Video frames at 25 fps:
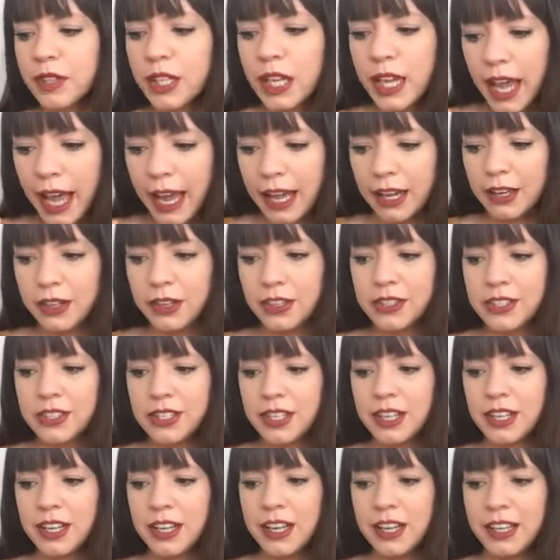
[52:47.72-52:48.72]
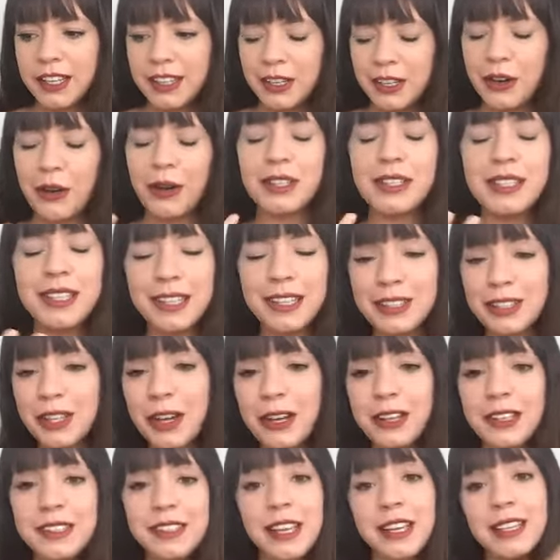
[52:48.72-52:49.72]
And you know, on
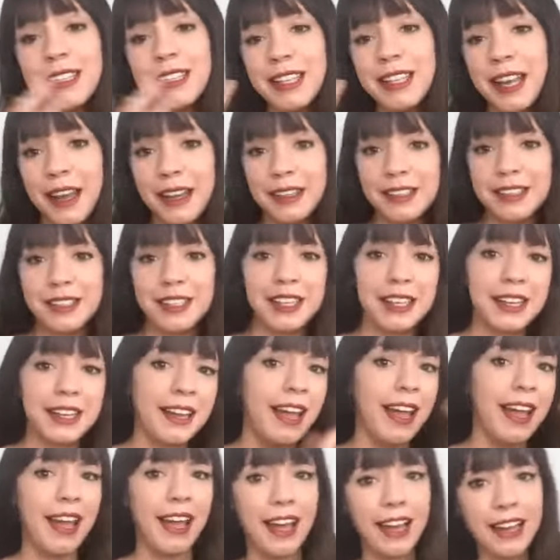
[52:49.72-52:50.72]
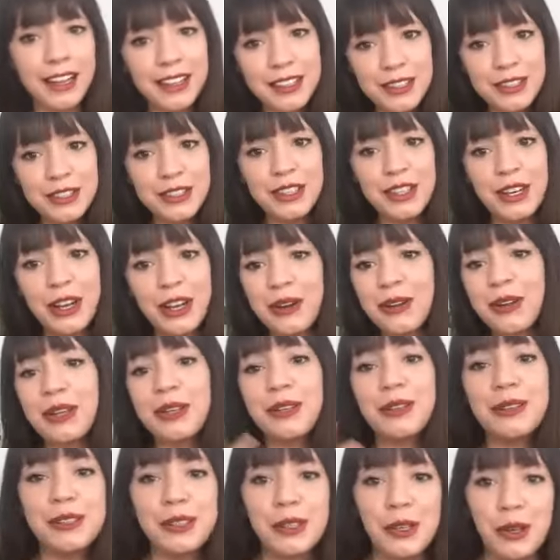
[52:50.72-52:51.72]
TikTok, it's like dancing and, you know, like
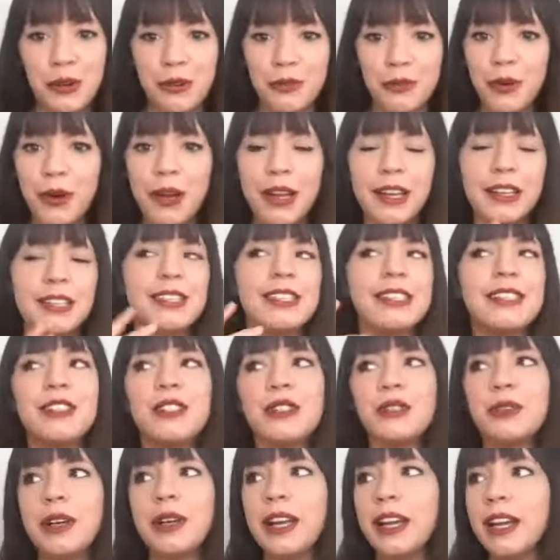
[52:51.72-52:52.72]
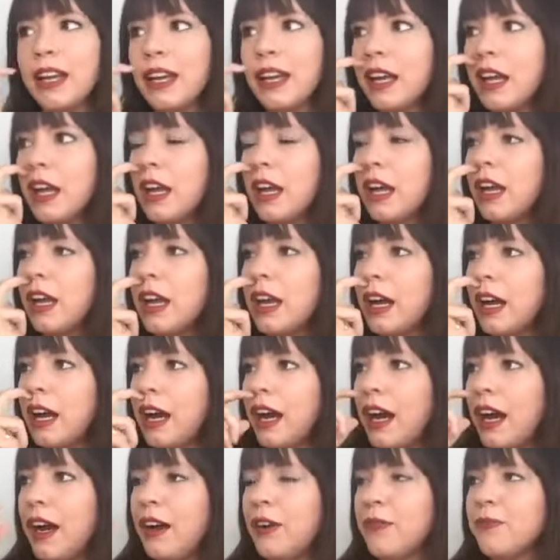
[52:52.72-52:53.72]
using your voice and doing
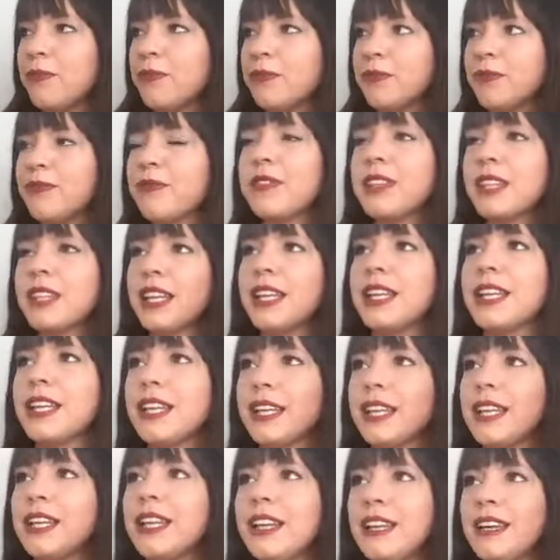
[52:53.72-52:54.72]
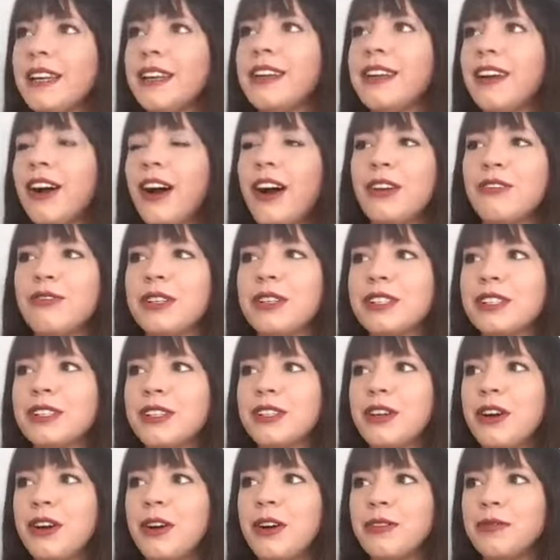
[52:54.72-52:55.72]
um, God, what is it
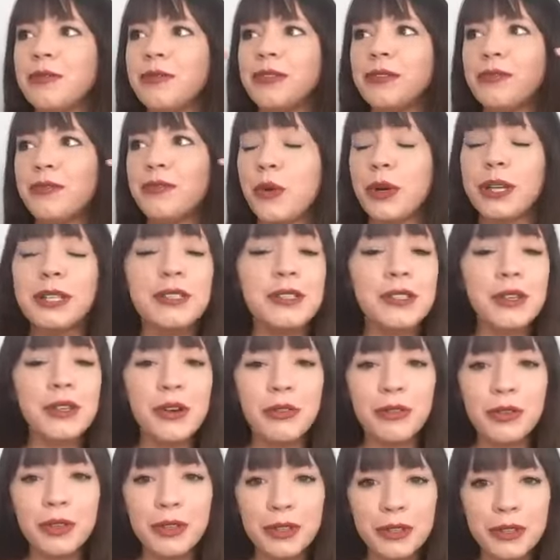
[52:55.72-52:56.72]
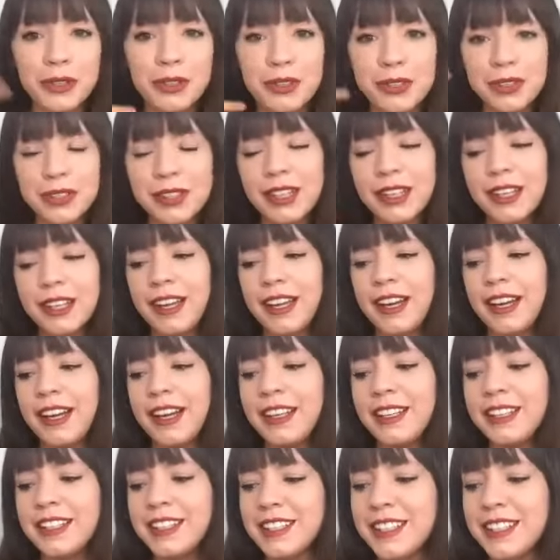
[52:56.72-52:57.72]
called? Voiceovers.
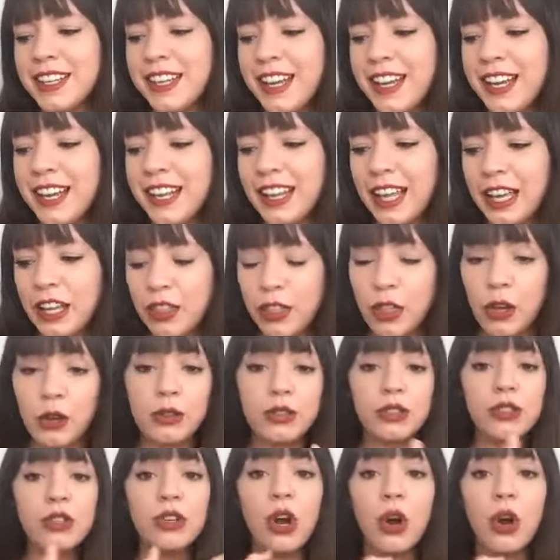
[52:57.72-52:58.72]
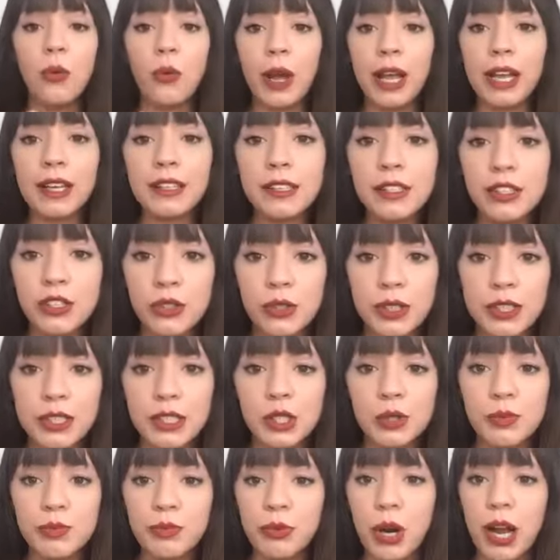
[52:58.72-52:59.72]
And like those are all ways to
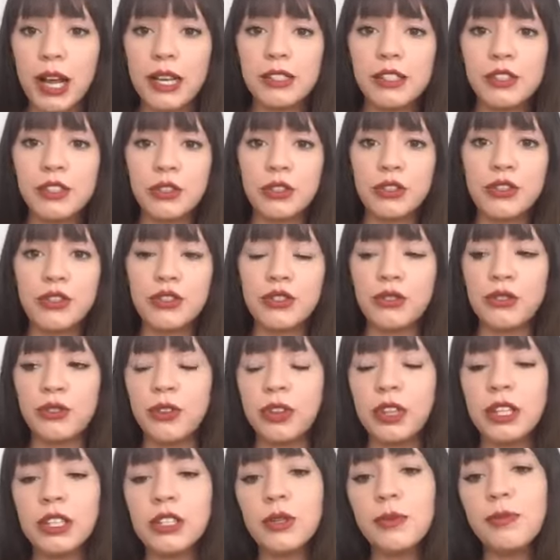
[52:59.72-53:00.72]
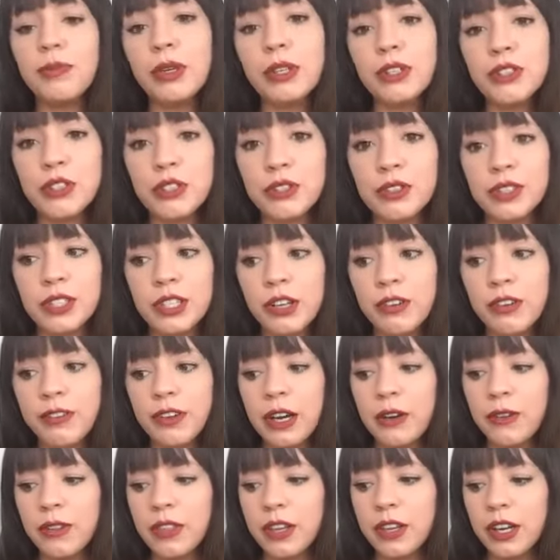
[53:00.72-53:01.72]
express your truth and to put yourself
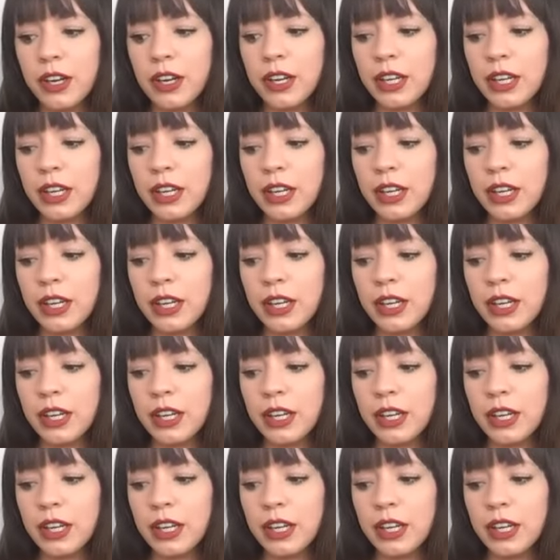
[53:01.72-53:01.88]
out there.